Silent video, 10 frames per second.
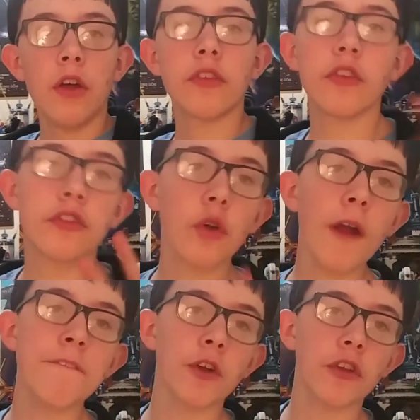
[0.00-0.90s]
So the
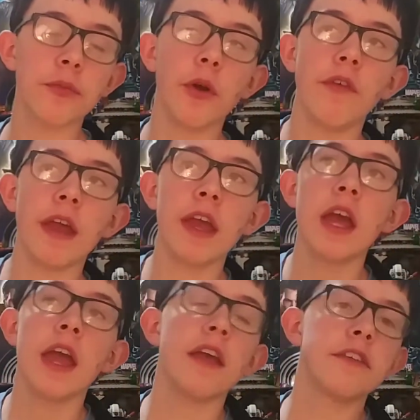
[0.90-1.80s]
story for this
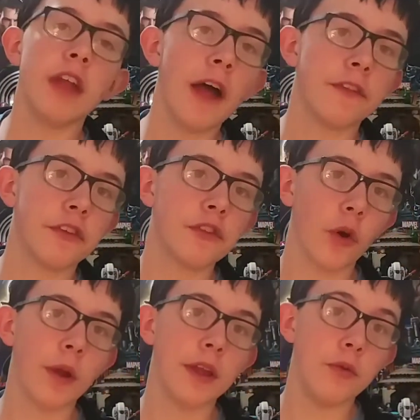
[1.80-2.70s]
movie is not the
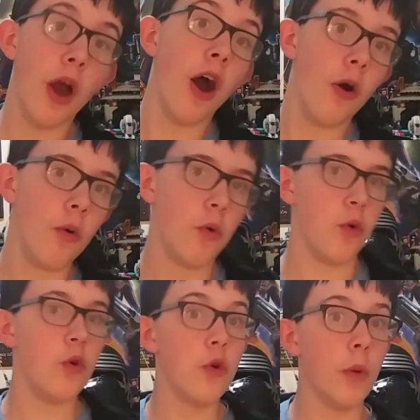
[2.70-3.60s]
story you know.
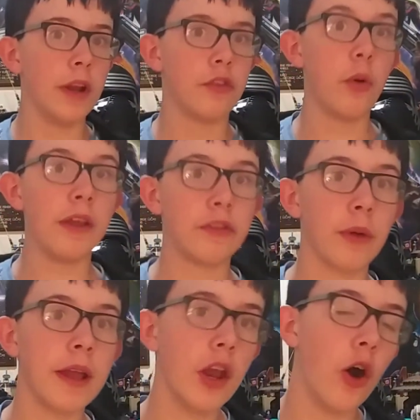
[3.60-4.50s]
Ooh, what a twist,
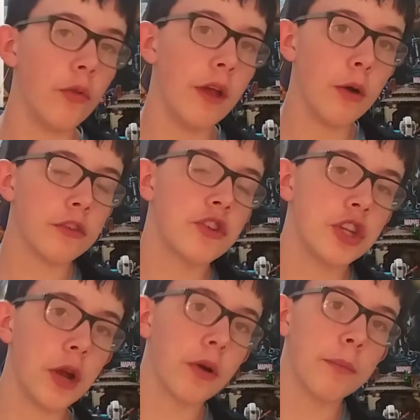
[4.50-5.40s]
right? No, now it's a
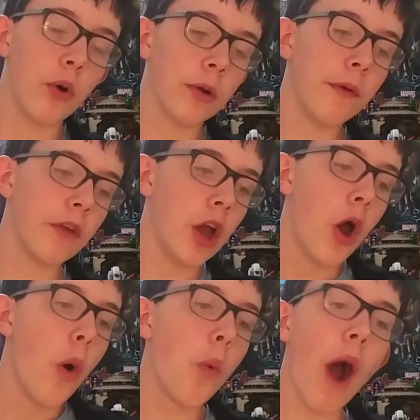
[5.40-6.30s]
generic, boring movie.
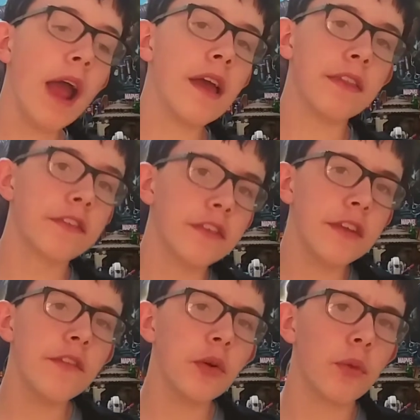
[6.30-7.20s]
Why? This
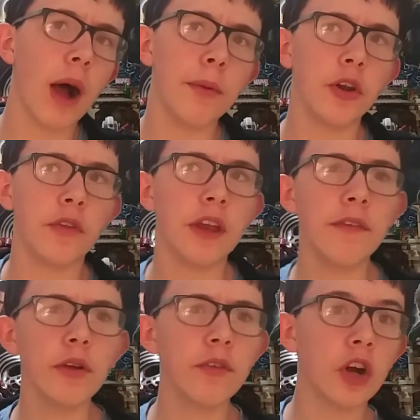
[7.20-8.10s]
isn't even Robin Hood. They
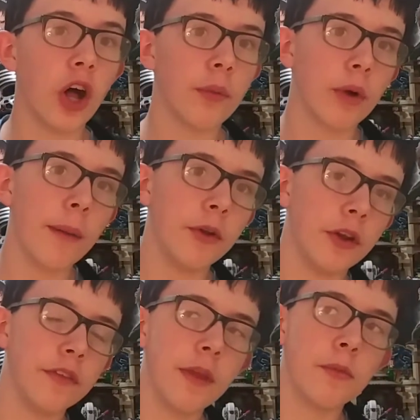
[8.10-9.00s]
never even call him Robin
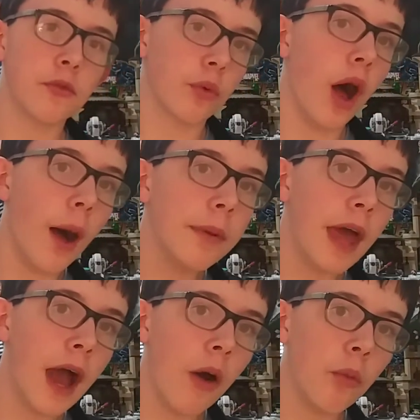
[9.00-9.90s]
Hood. His name is Rob
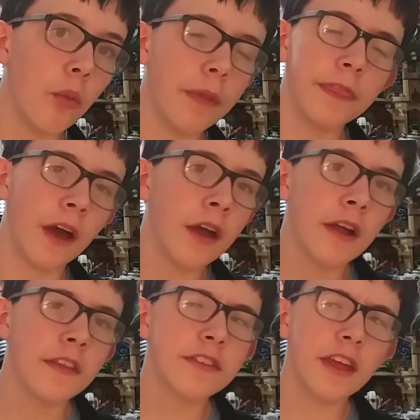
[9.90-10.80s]
now? What the?
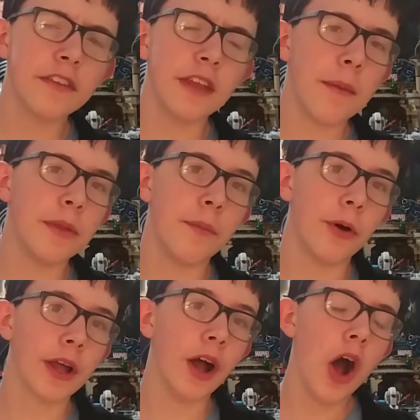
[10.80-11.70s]
That's not his name in the
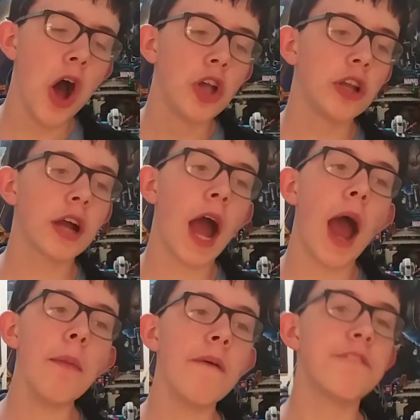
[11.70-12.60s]
book at all. Look,
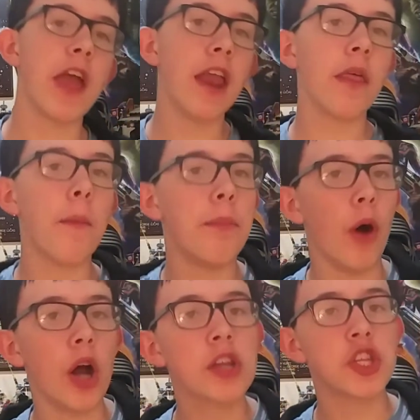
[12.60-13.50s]
I'm a fan of the
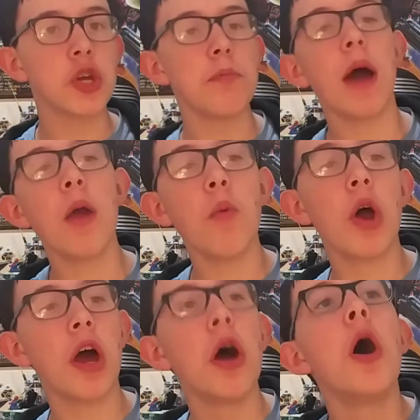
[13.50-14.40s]
book, so you might
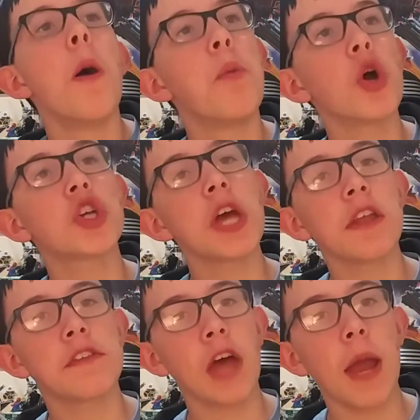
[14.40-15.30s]
want to push
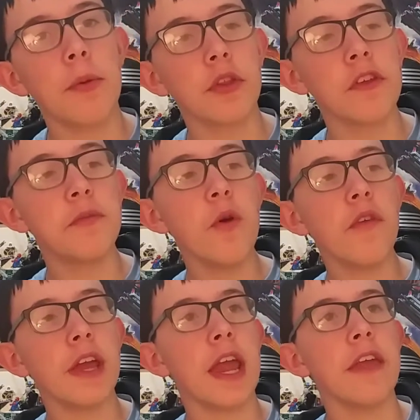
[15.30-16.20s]
that aside, but this
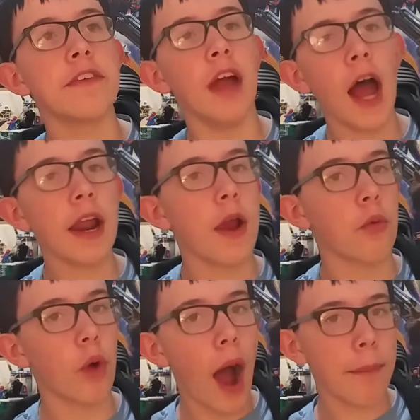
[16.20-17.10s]
movie is not a
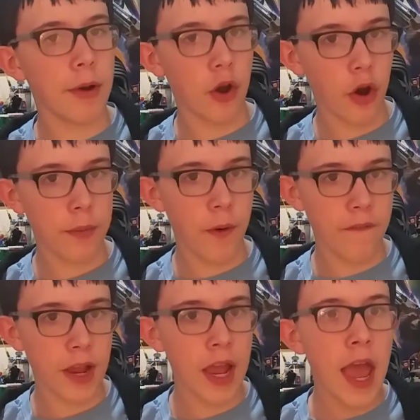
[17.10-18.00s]
Robin Hood
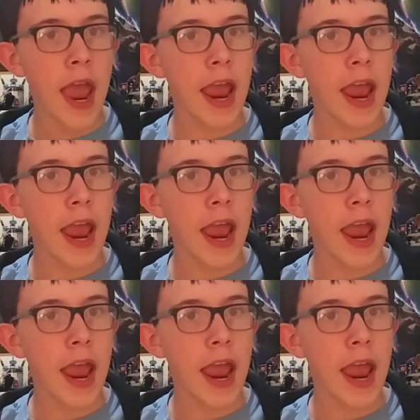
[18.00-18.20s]
movie.